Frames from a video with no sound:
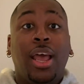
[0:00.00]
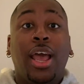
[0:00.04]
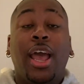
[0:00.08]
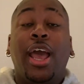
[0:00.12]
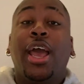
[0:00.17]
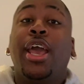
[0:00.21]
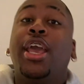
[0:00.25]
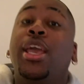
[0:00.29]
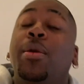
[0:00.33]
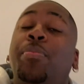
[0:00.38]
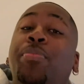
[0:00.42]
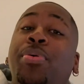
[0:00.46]

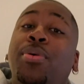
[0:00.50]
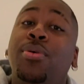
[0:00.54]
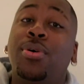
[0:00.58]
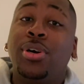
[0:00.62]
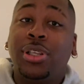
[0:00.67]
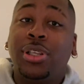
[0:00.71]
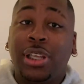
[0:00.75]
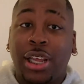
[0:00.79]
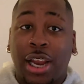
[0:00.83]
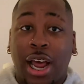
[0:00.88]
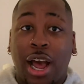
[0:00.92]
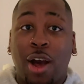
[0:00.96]
He
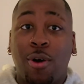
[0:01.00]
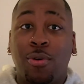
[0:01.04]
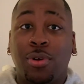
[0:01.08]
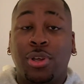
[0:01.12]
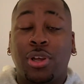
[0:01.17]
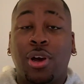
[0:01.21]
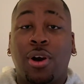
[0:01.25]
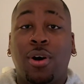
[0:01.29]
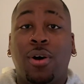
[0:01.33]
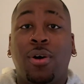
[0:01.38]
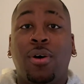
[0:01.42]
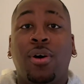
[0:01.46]
pulled it out,
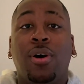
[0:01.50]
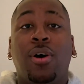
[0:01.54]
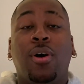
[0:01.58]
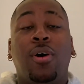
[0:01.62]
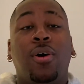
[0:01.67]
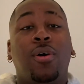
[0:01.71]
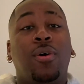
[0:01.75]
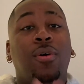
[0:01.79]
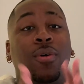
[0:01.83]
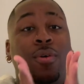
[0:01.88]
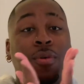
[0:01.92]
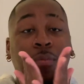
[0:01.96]
y'all.
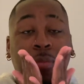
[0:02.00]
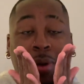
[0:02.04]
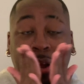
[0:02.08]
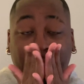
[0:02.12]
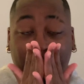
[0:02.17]
Oh my